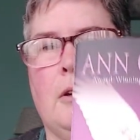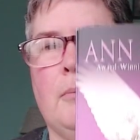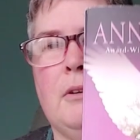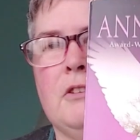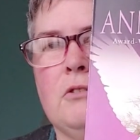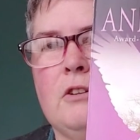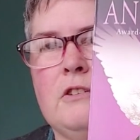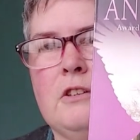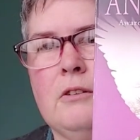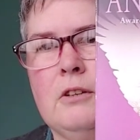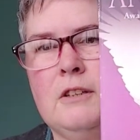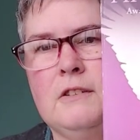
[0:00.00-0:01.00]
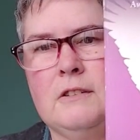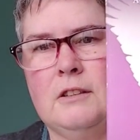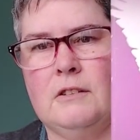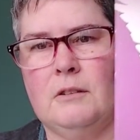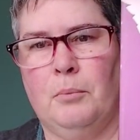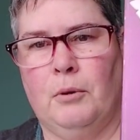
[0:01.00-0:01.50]
mystery series.
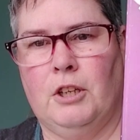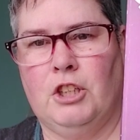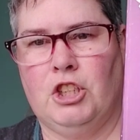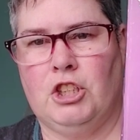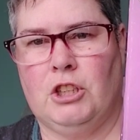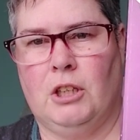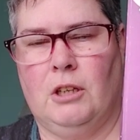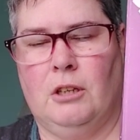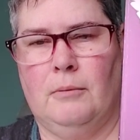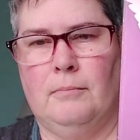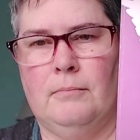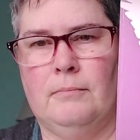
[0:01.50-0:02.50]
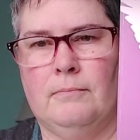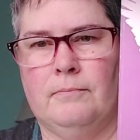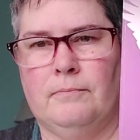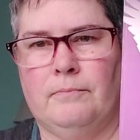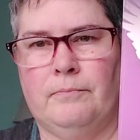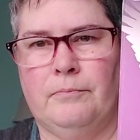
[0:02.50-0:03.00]
It's a British, um,
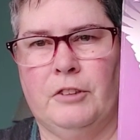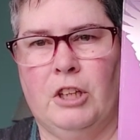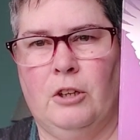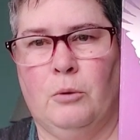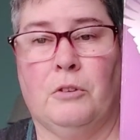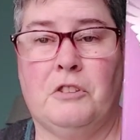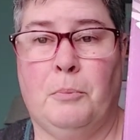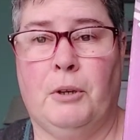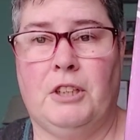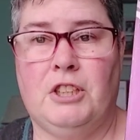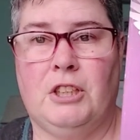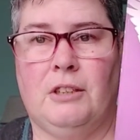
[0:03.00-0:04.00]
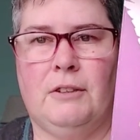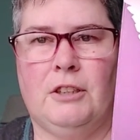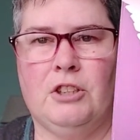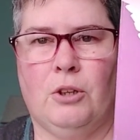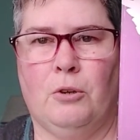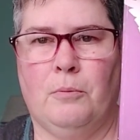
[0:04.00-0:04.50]
well, it's a British TV
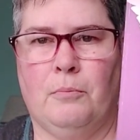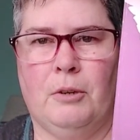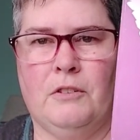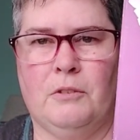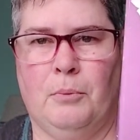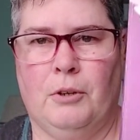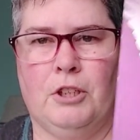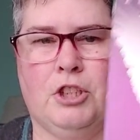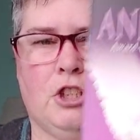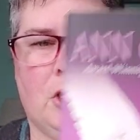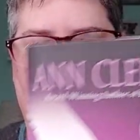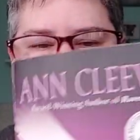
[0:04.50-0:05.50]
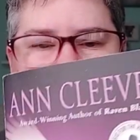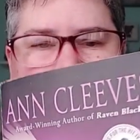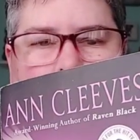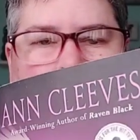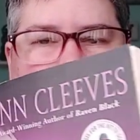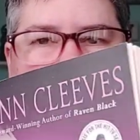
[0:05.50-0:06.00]
show, but it's a British uh,
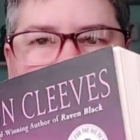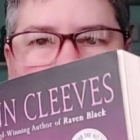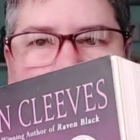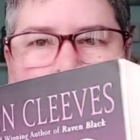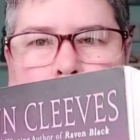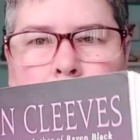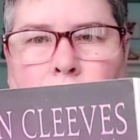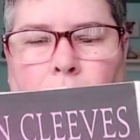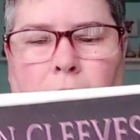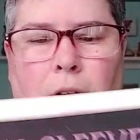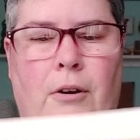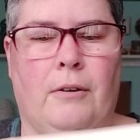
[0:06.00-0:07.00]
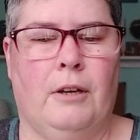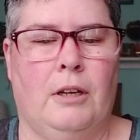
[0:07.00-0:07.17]
writer.